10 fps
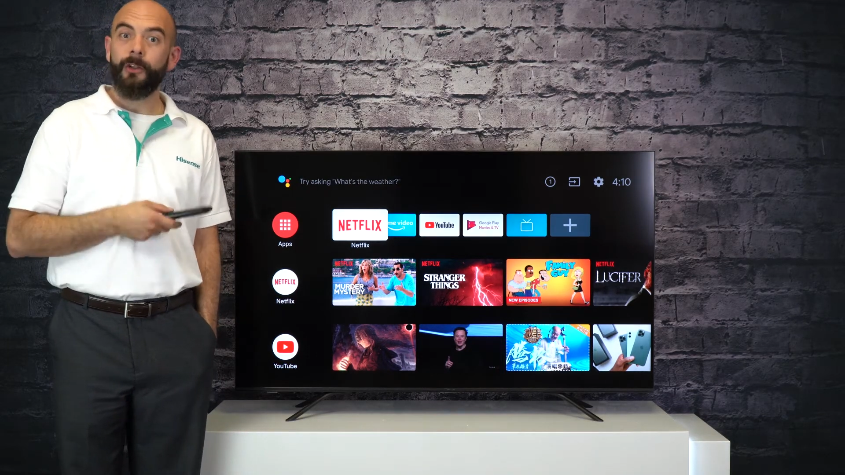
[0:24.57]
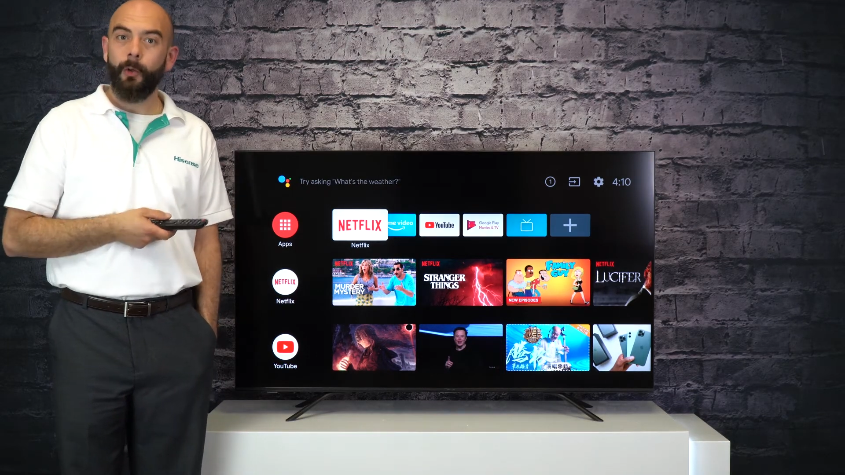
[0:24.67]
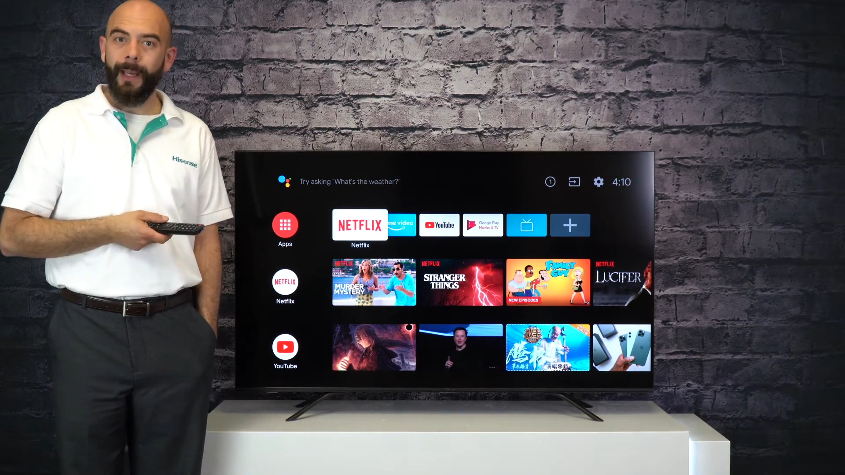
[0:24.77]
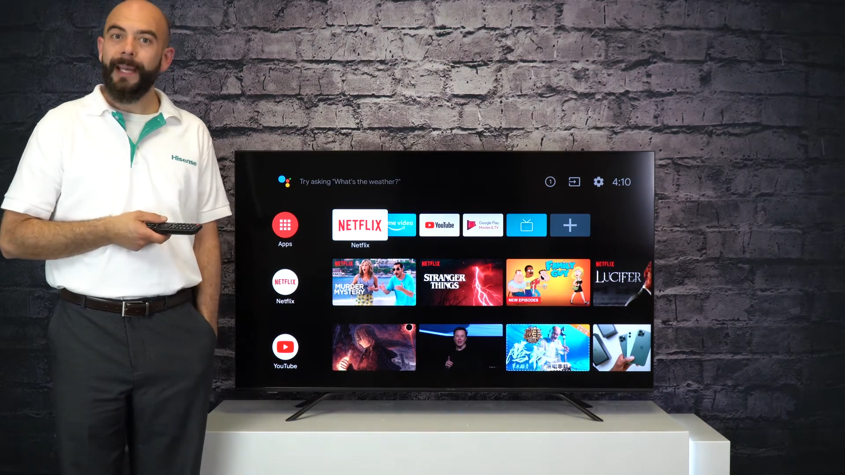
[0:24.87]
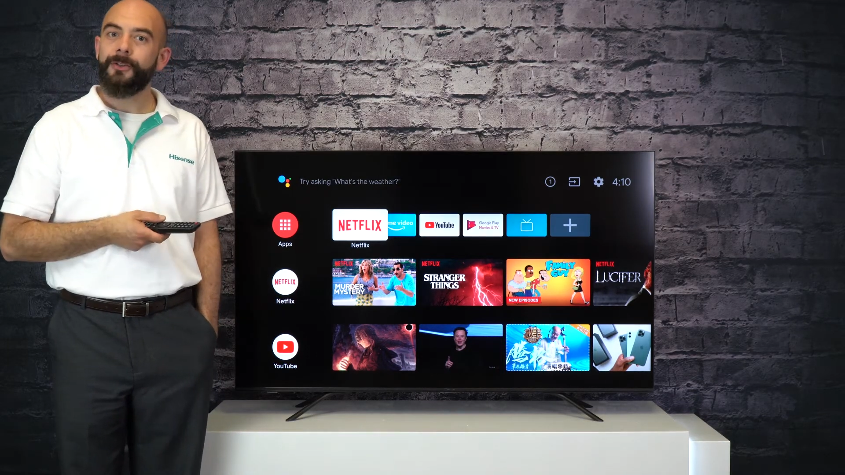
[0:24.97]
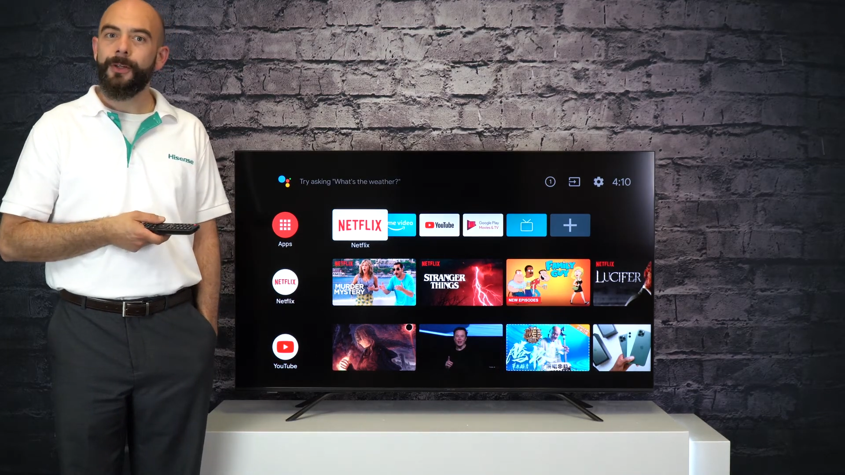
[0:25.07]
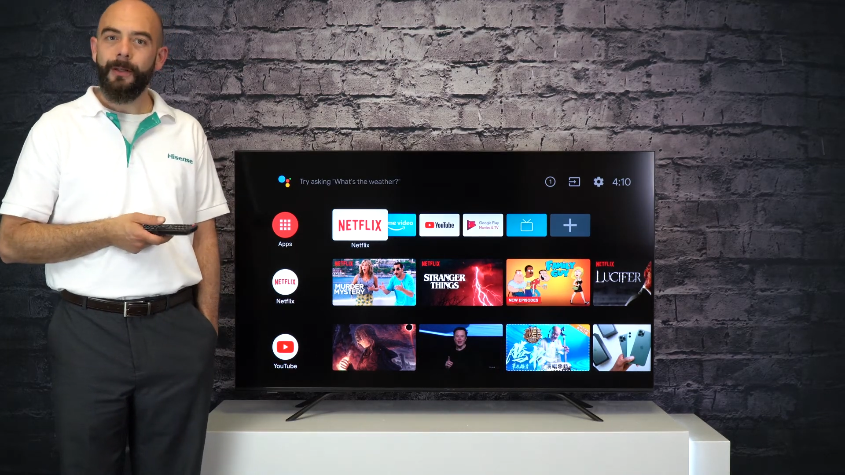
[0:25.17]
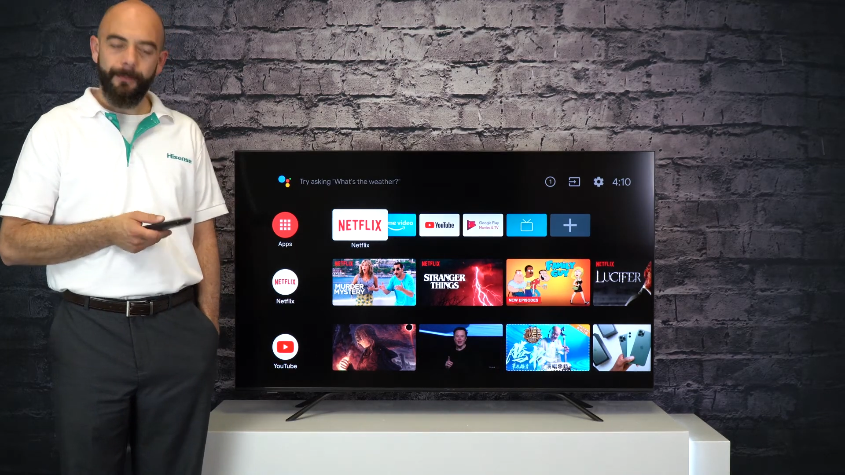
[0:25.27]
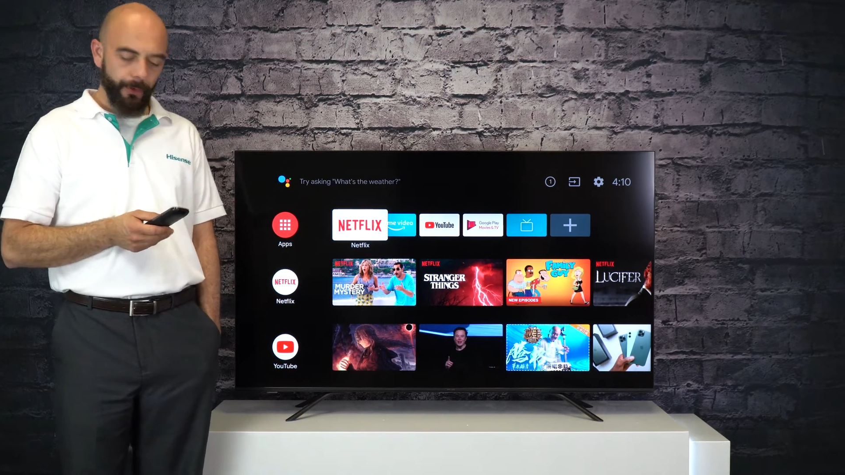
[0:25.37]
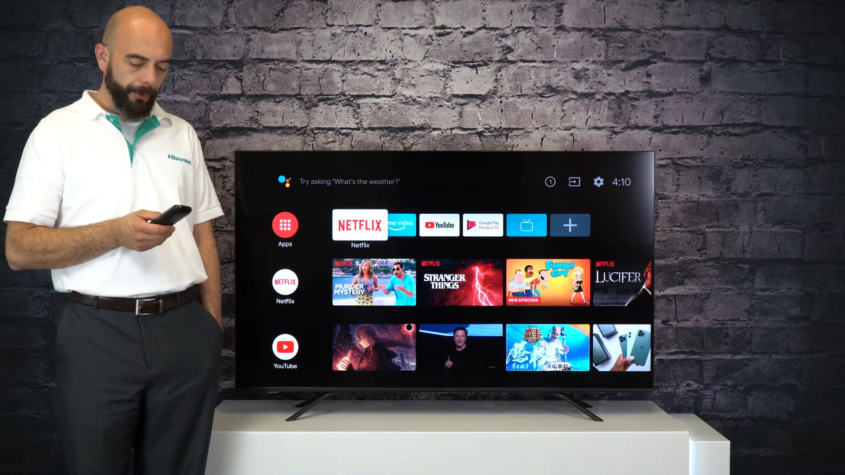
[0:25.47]
location
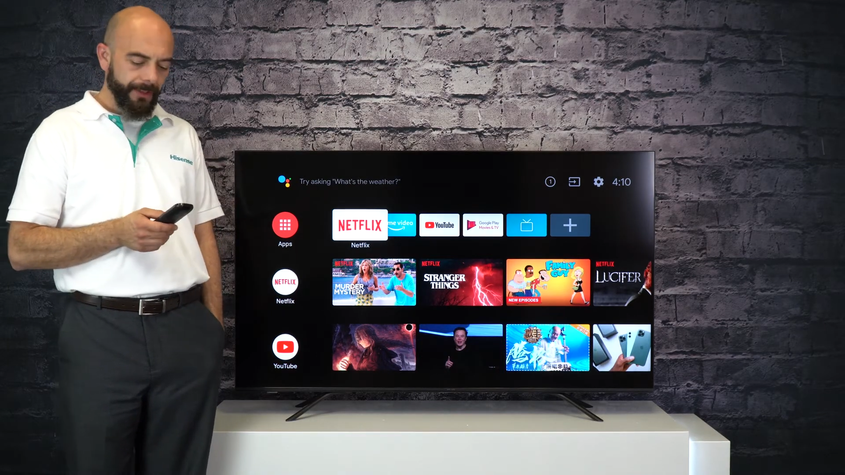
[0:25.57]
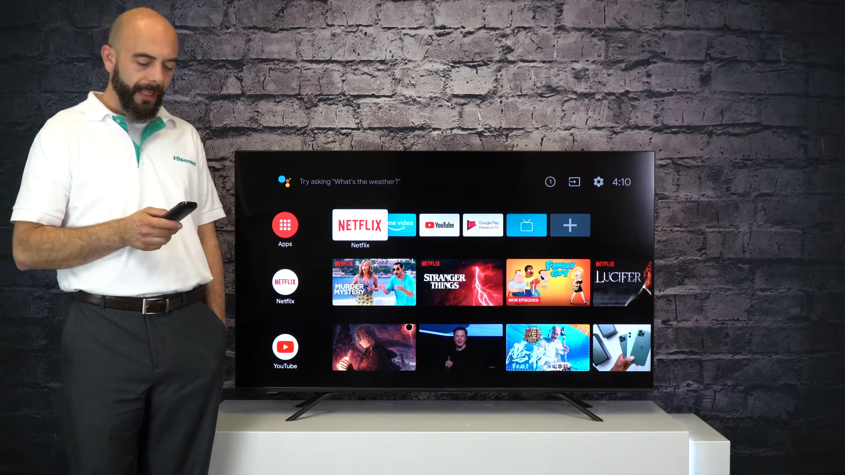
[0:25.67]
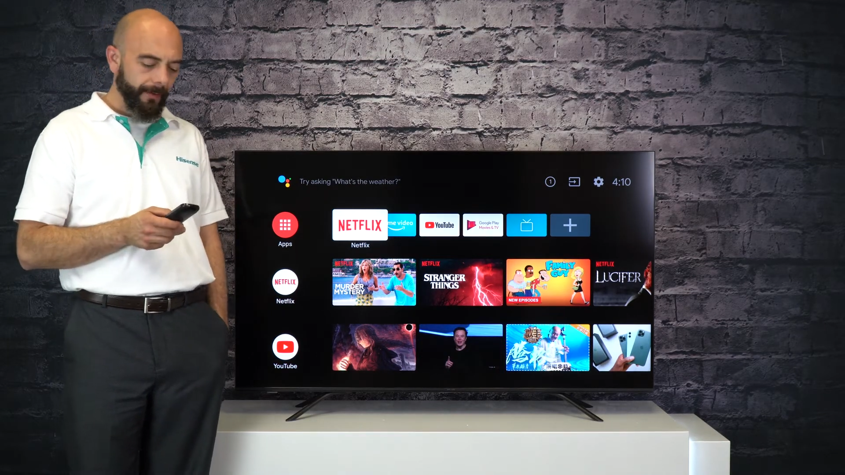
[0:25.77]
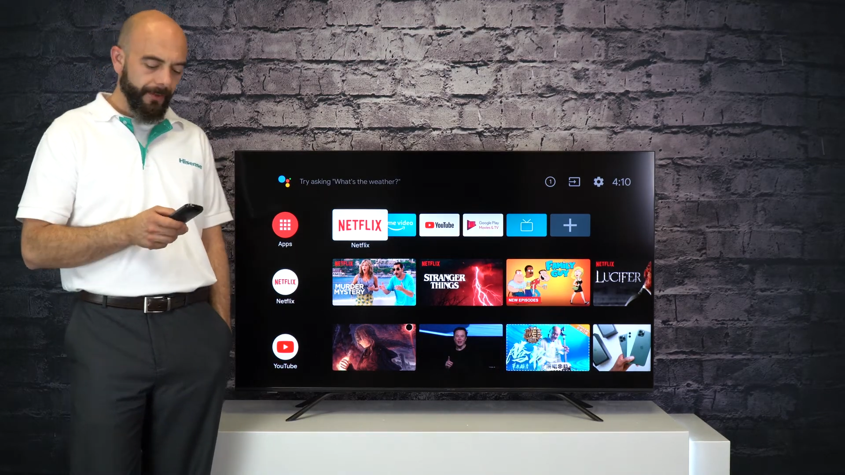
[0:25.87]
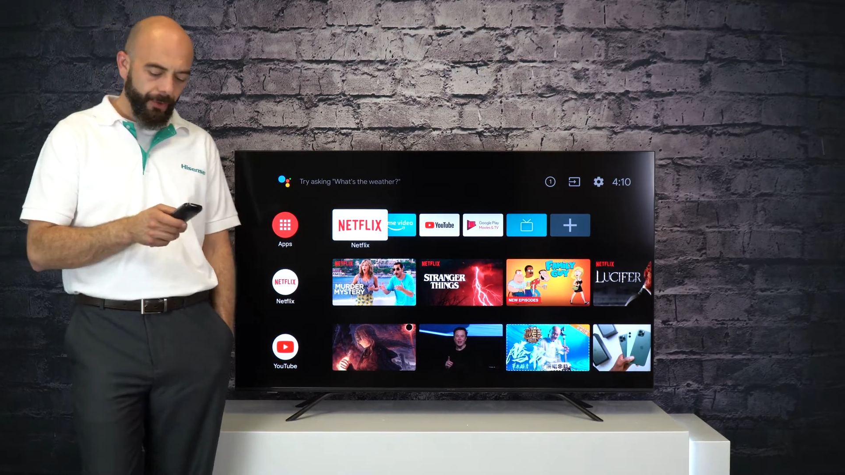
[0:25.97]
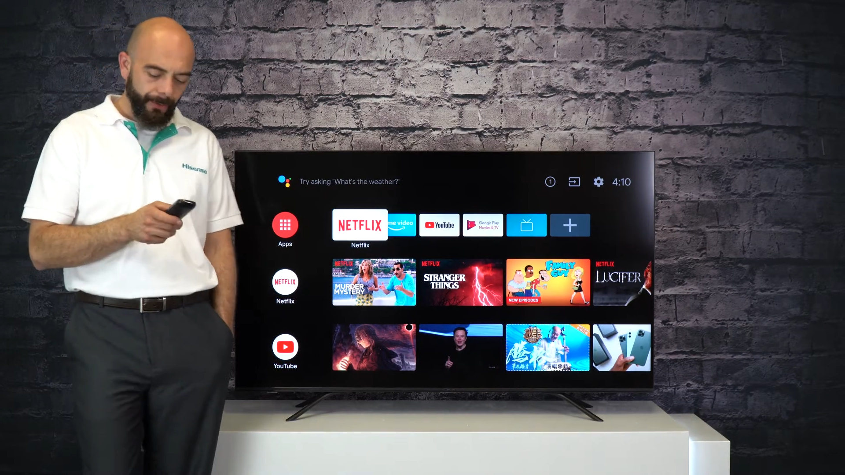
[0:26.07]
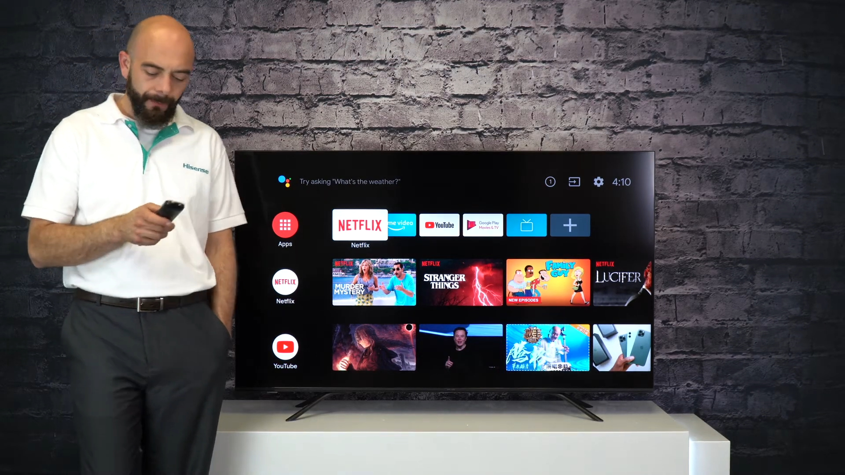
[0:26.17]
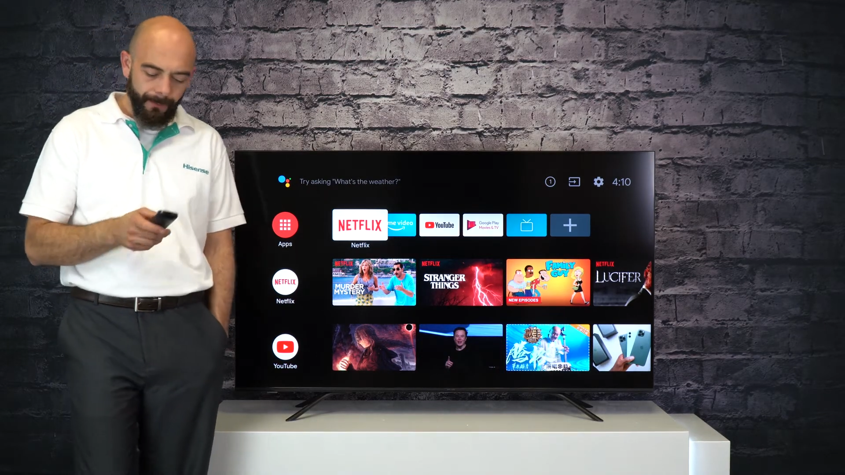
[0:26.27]
of your television.